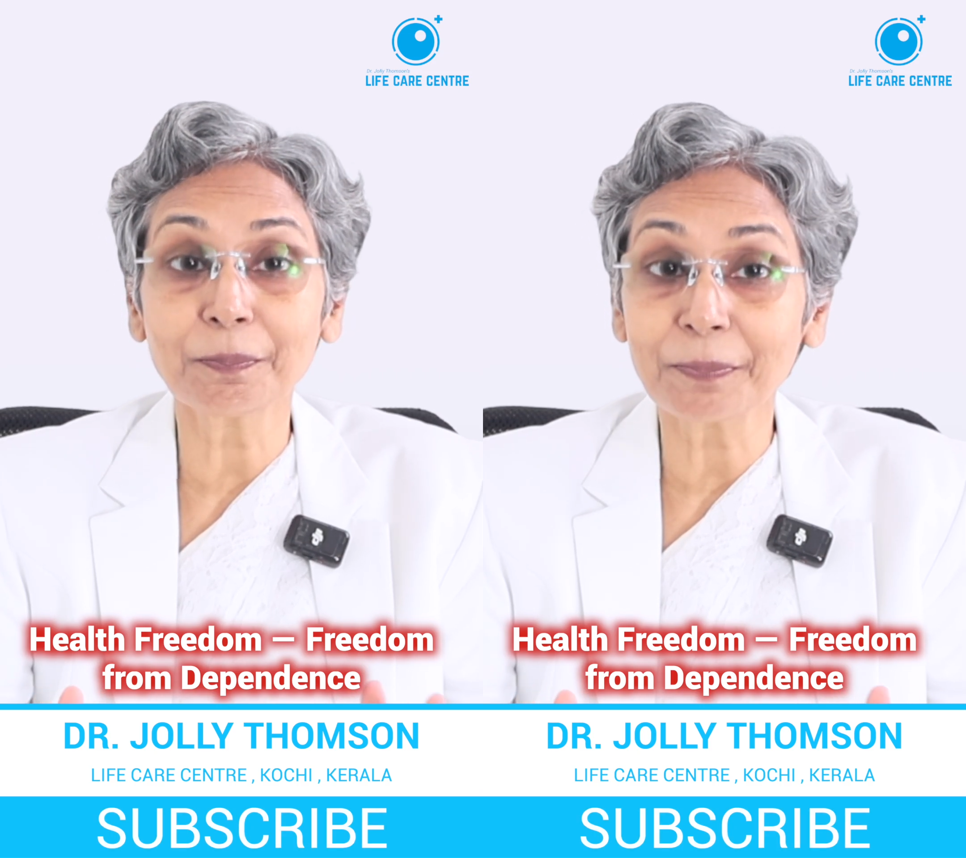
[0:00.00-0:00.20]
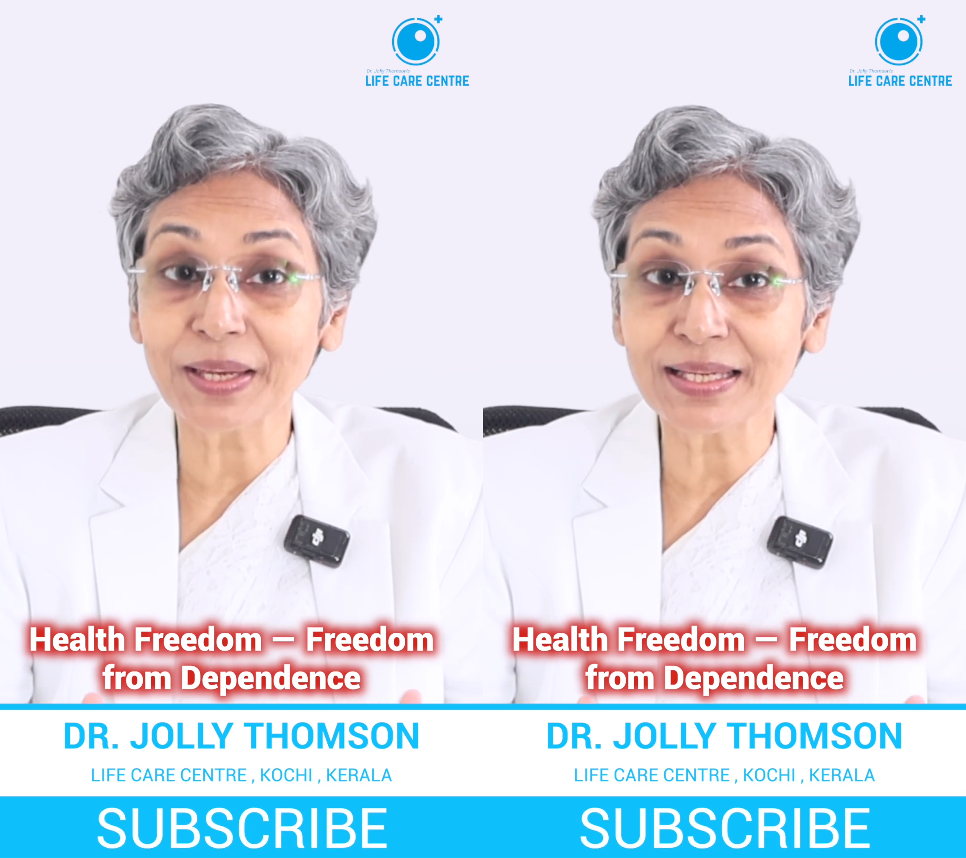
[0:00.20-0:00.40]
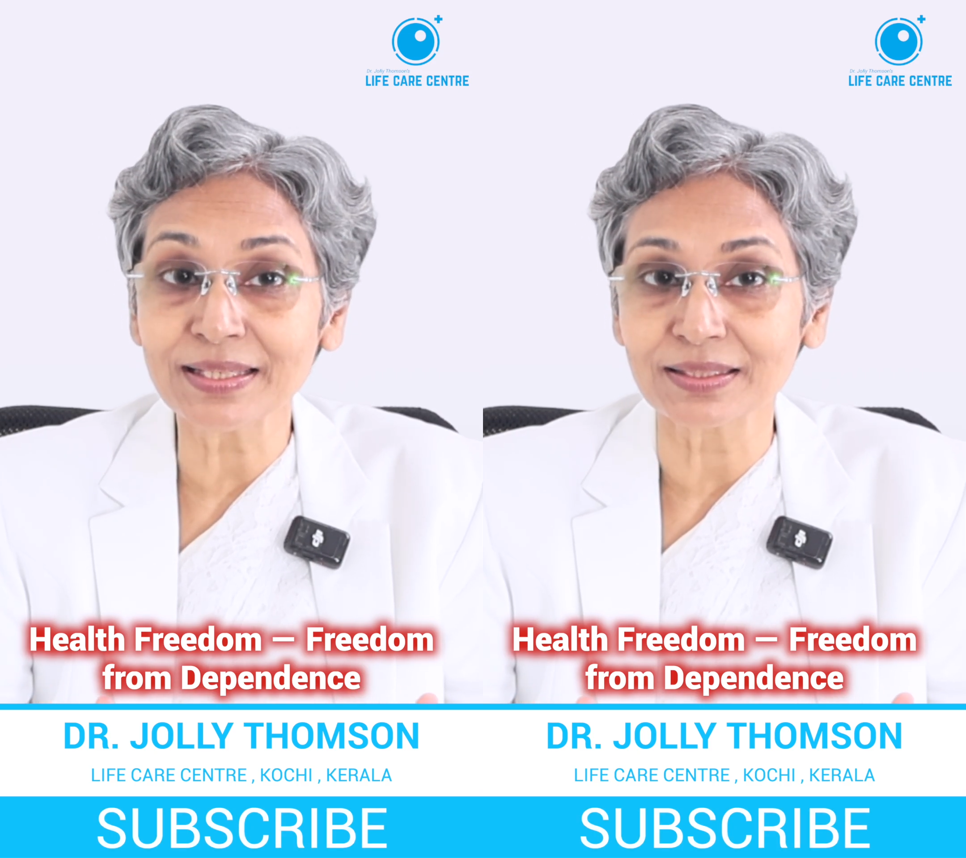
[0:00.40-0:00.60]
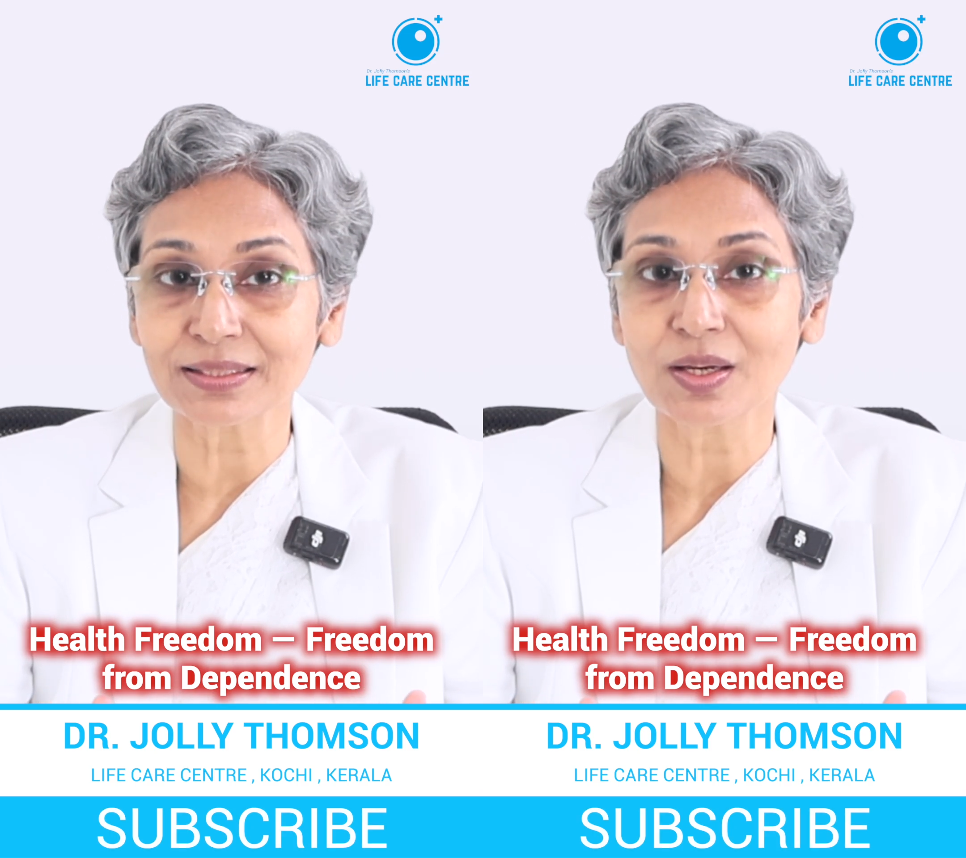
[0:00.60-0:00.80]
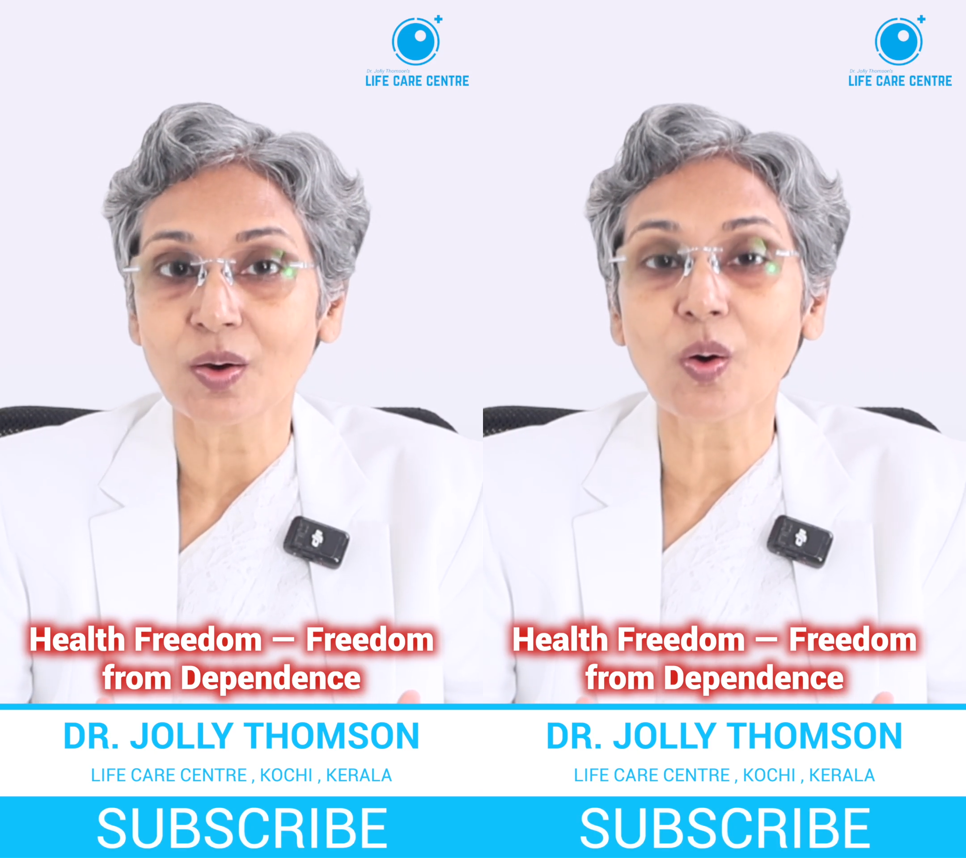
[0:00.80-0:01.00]

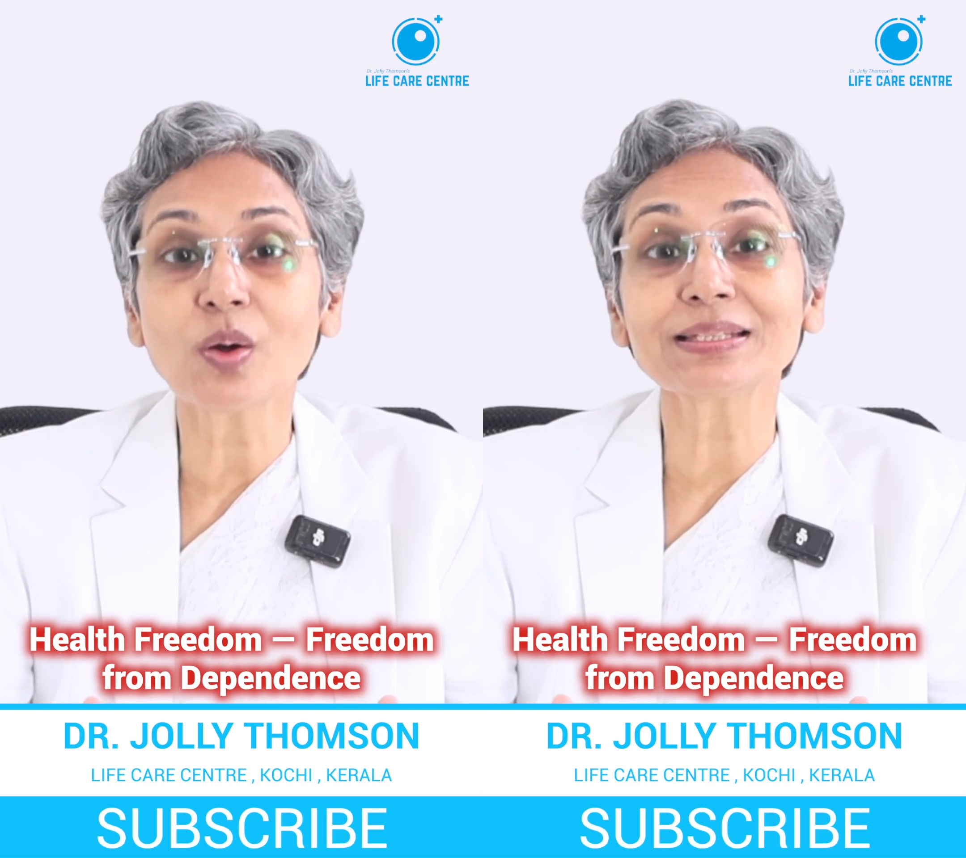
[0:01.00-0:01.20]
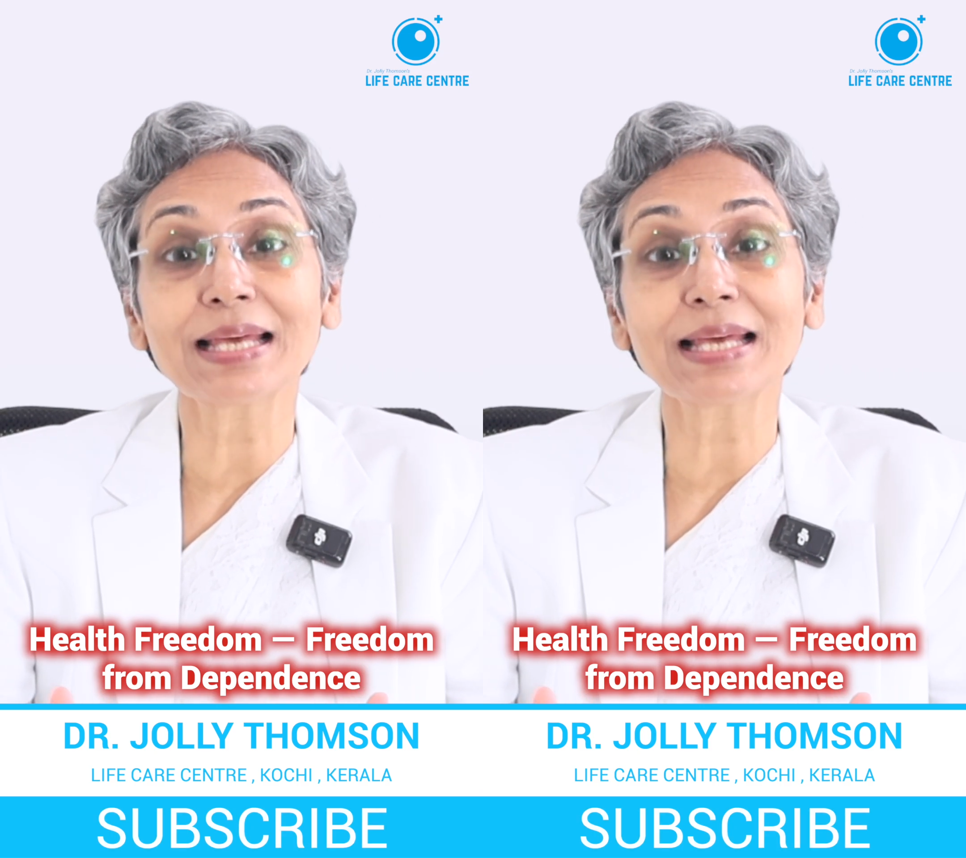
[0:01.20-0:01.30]
pain, or